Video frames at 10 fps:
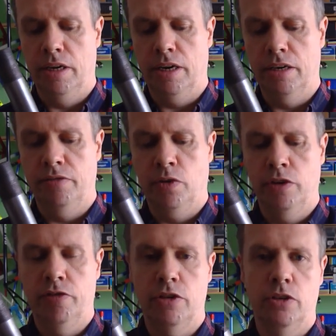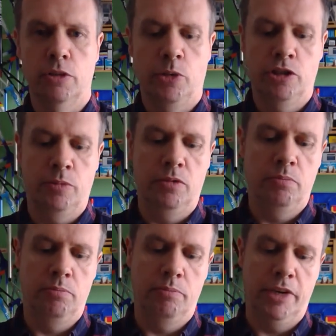I can avoid for as long as possible
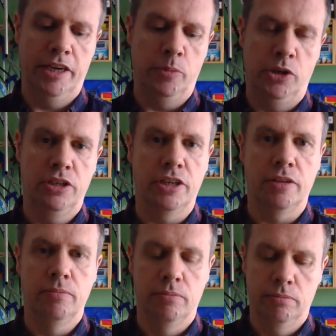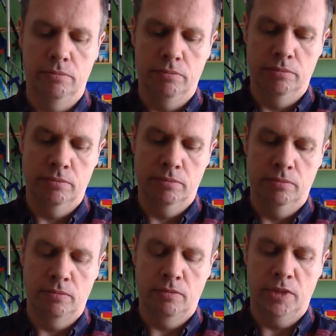any moisture
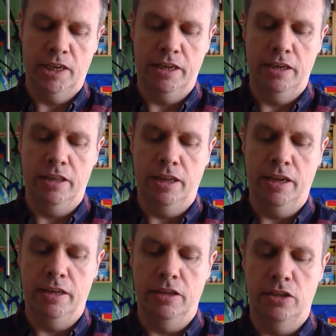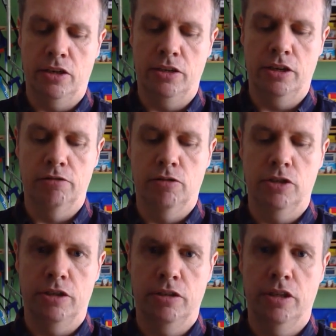getting in there and starting the
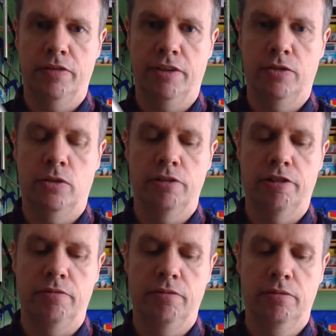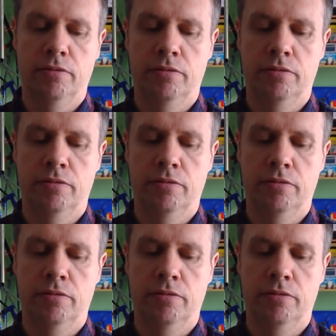corrosion of that fork crown.